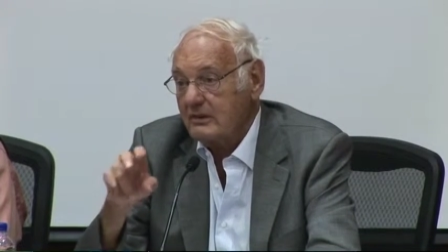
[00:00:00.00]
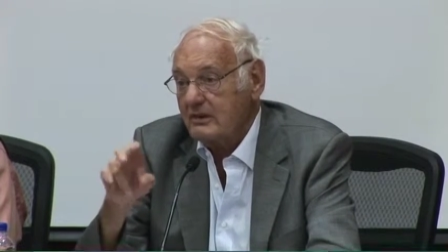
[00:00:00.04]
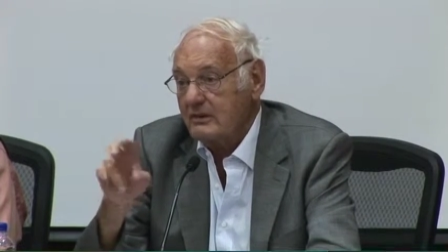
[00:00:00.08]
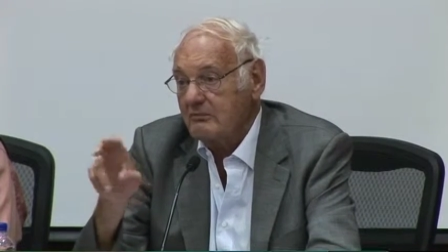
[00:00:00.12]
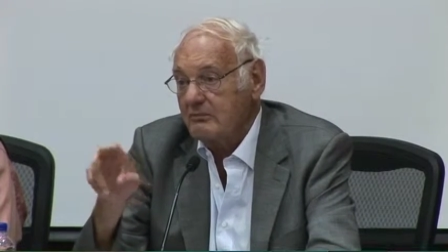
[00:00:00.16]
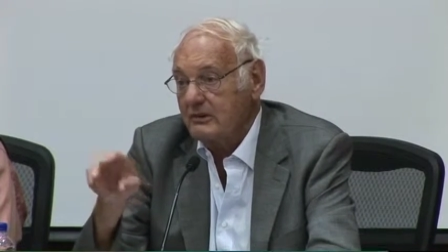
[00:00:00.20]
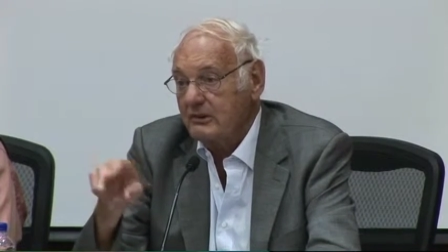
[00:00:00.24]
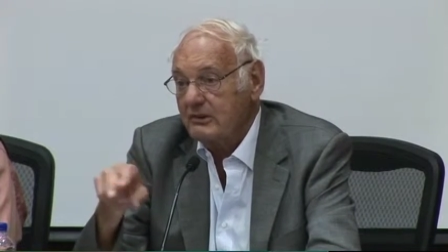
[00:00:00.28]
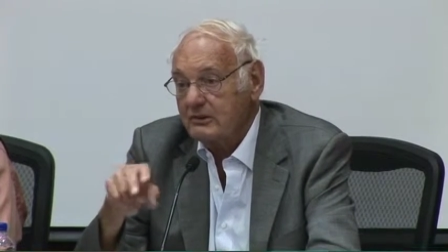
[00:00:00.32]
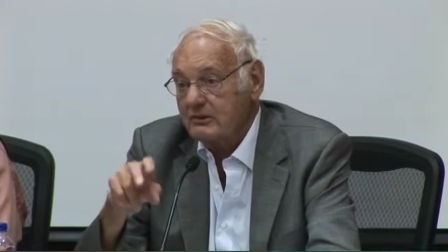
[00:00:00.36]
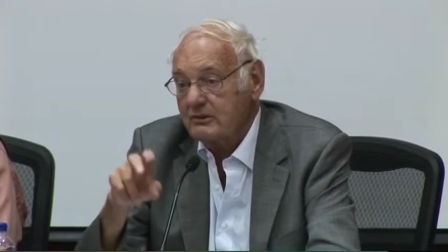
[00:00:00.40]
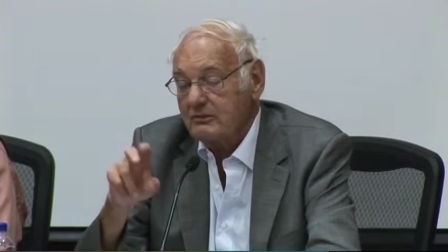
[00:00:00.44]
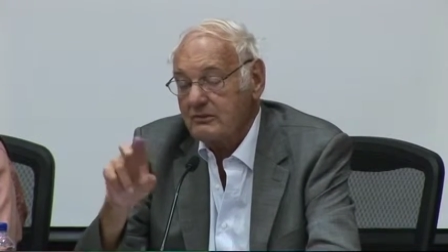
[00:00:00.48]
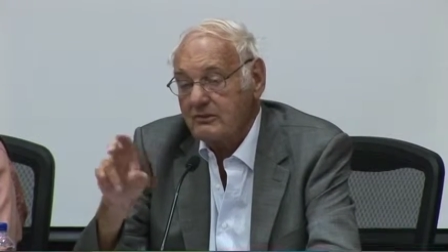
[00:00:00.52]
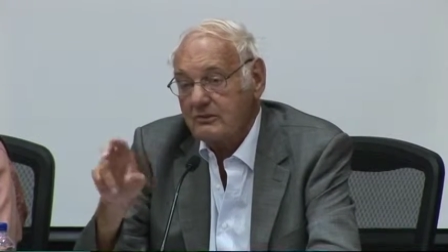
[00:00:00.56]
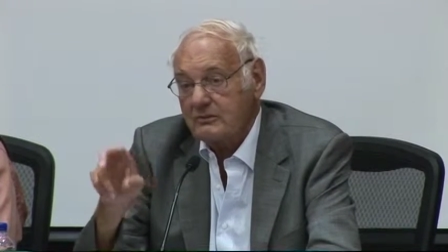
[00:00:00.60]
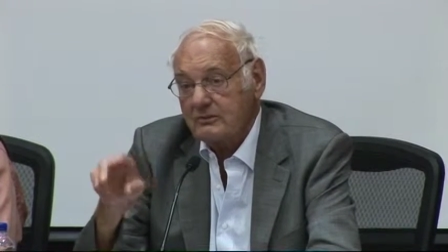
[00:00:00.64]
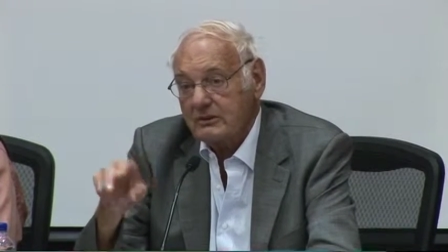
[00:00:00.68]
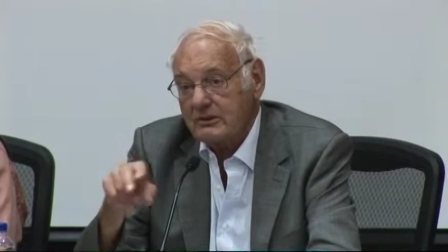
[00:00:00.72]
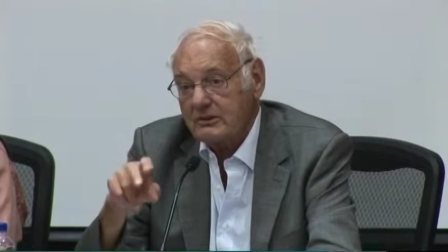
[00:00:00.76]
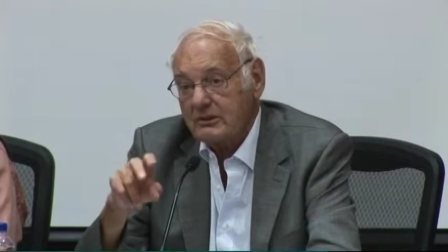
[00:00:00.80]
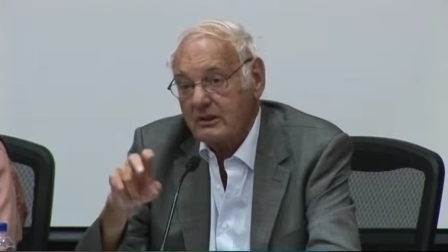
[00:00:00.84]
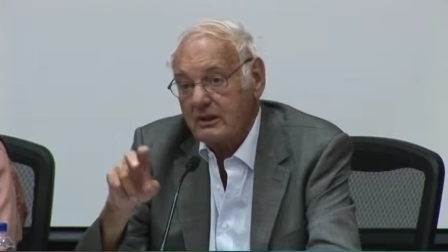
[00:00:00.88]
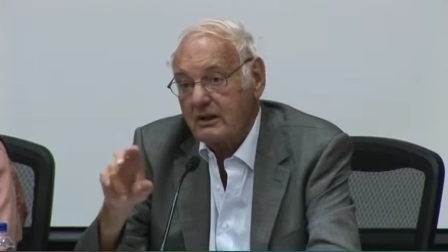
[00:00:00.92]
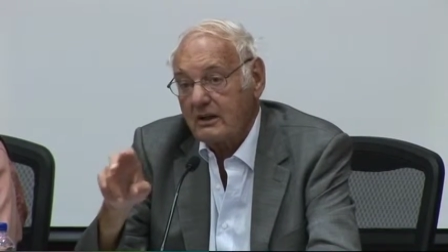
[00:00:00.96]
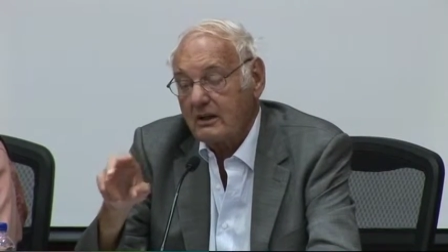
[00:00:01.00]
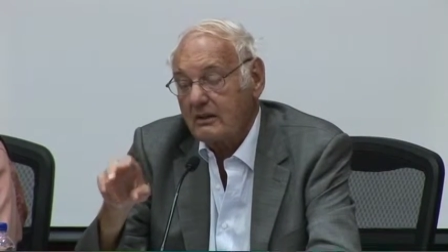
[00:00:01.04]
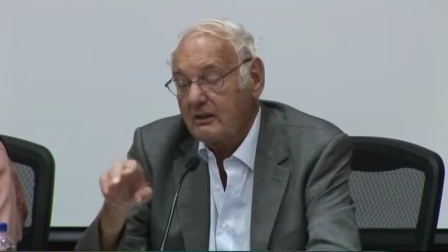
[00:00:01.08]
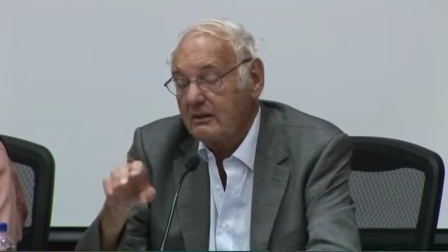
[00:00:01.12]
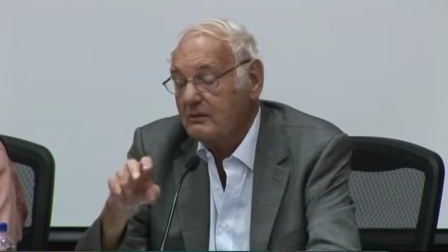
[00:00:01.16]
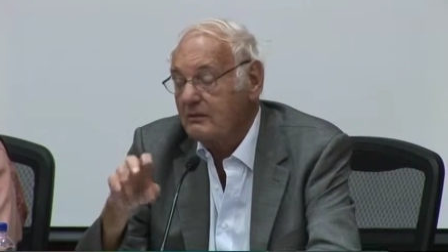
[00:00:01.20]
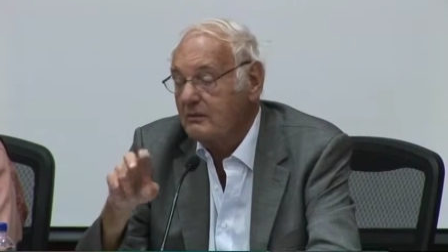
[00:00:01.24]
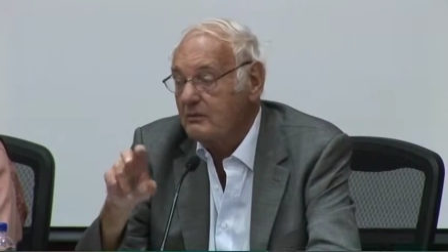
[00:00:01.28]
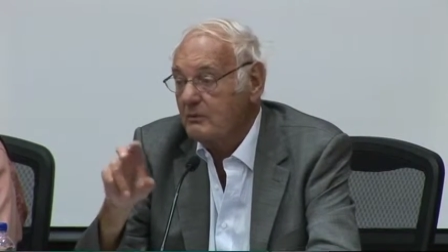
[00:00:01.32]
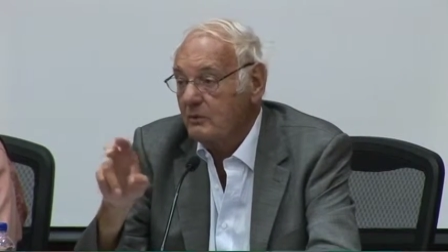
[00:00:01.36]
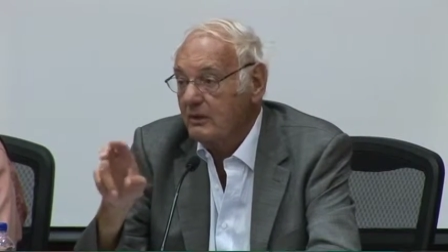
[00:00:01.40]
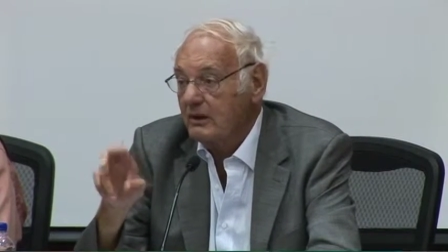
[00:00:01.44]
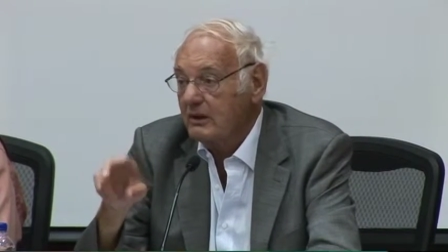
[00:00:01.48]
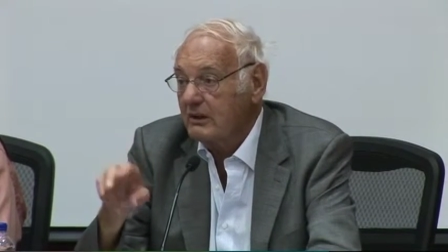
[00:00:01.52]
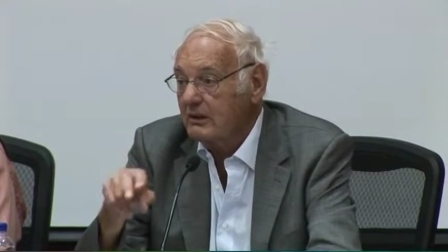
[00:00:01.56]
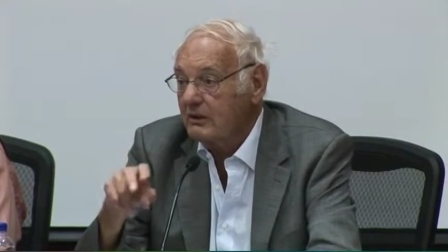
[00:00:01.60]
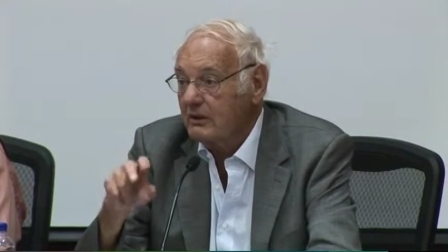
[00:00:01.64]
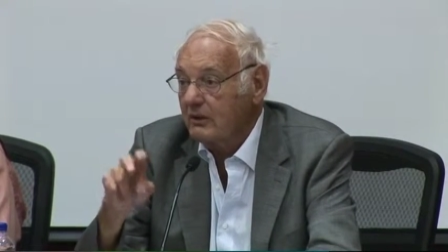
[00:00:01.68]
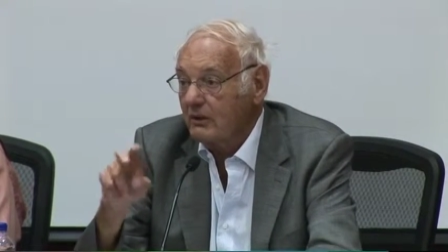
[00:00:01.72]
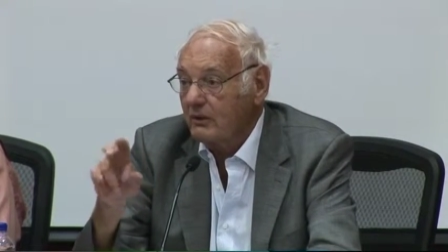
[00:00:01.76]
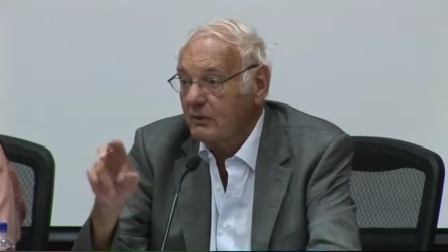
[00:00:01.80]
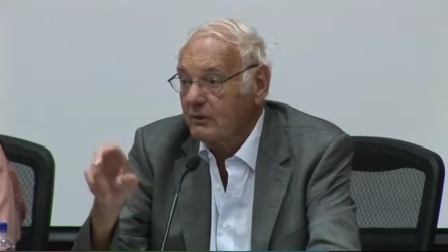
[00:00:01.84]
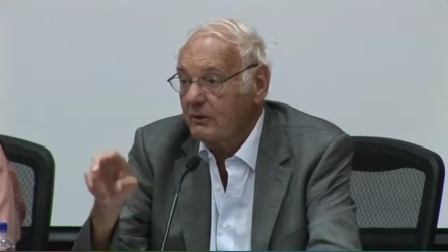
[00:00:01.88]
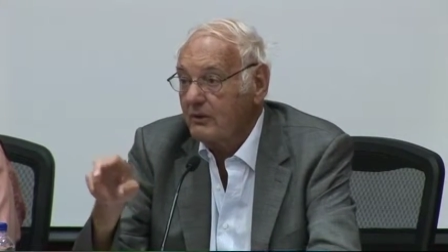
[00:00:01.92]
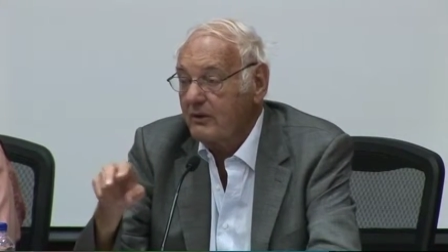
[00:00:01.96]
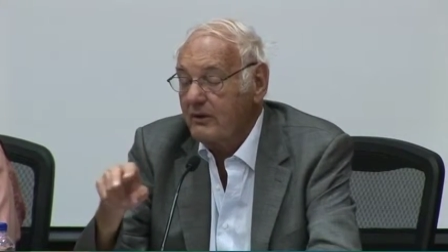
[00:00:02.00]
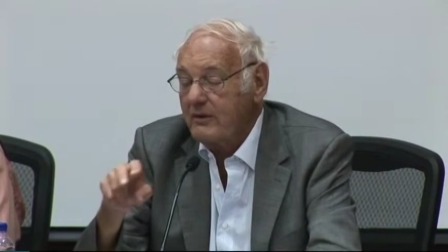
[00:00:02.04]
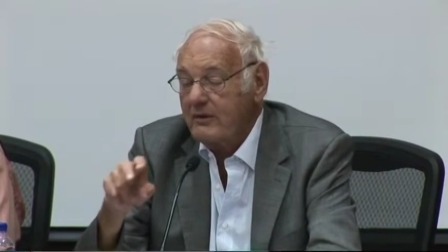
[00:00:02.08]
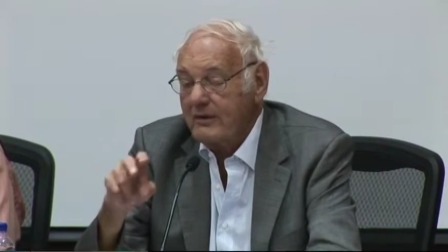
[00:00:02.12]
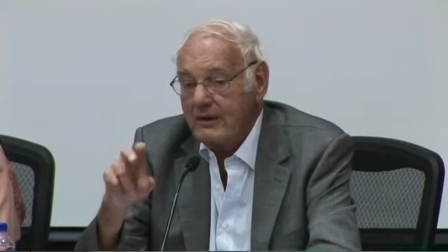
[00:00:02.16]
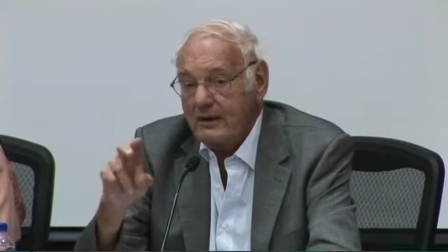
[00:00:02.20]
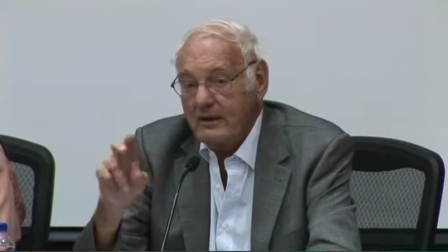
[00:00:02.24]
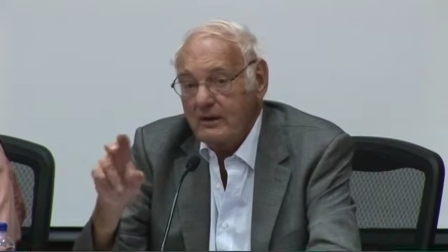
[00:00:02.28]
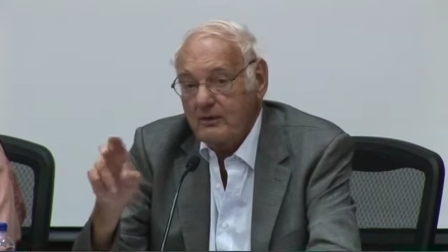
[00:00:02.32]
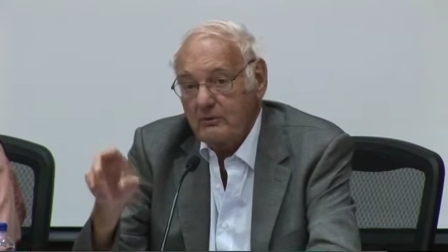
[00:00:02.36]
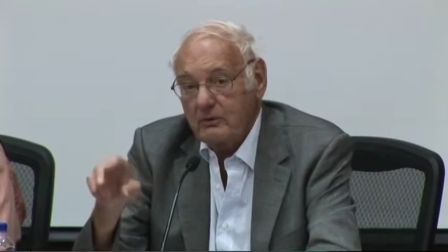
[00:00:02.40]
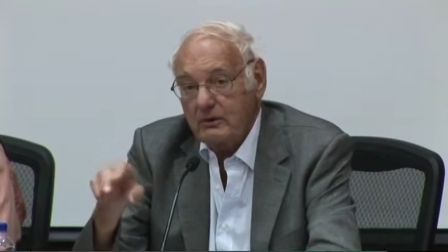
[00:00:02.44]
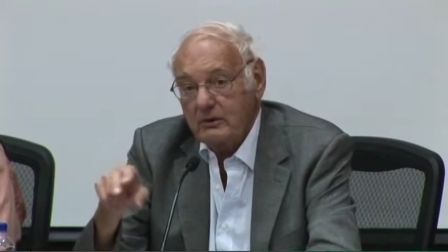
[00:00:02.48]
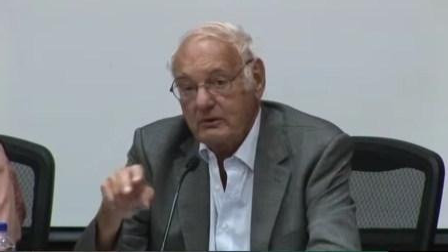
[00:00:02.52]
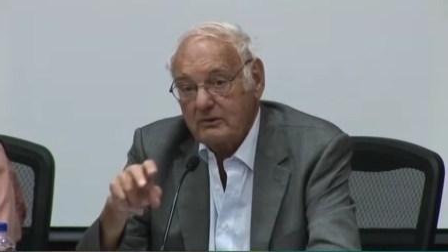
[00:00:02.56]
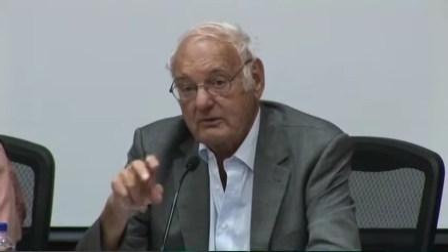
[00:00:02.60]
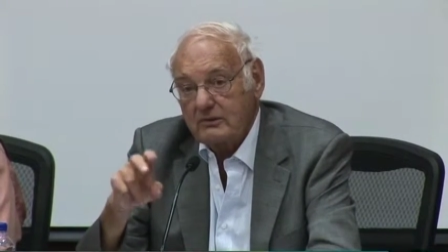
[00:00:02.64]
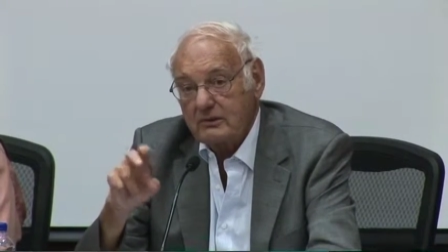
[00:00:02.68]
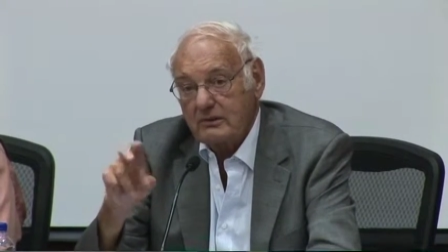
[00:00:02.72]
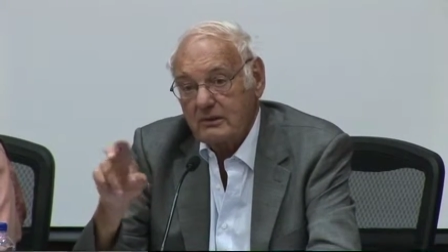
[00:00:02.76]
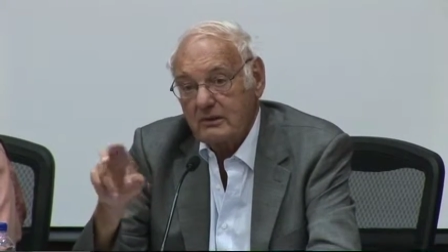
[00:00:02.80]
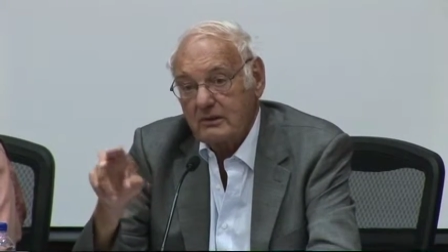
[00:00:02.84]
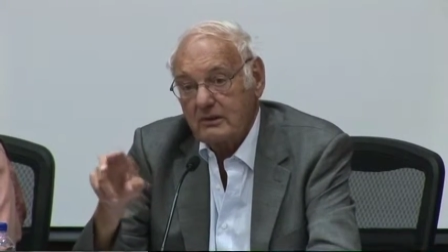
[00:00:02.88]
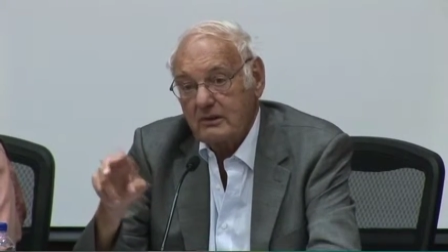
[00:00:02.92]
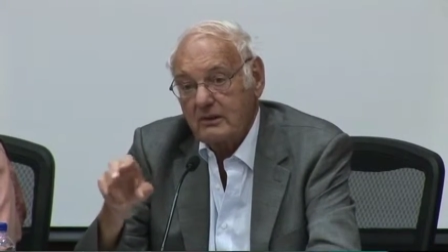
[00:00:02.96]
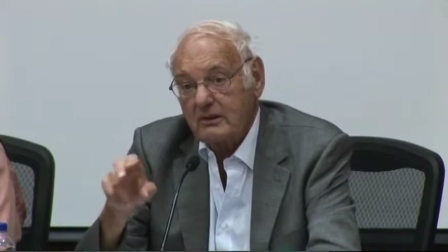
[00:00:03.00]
emissions which are well known, which